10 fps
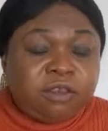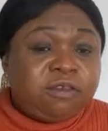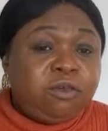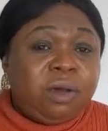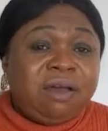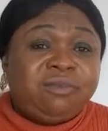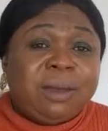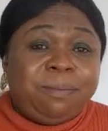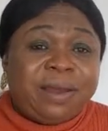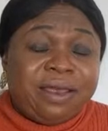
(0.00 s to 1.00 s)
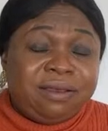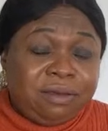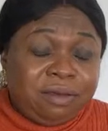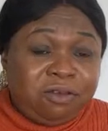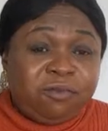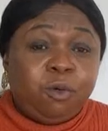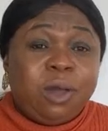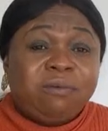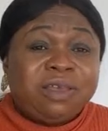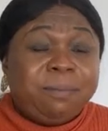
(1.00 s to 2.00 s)
you have to apply, all of you will
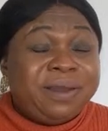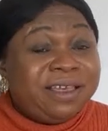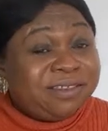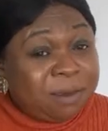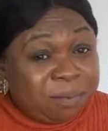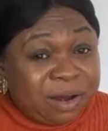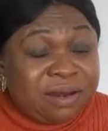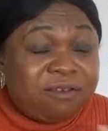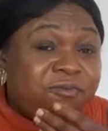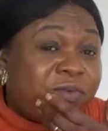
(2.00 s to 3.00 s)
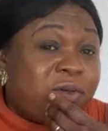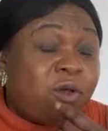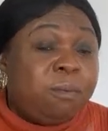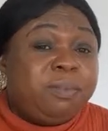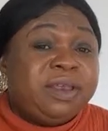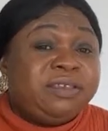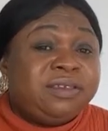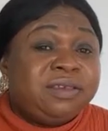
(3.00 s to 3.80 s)
have to apply separately, fill complete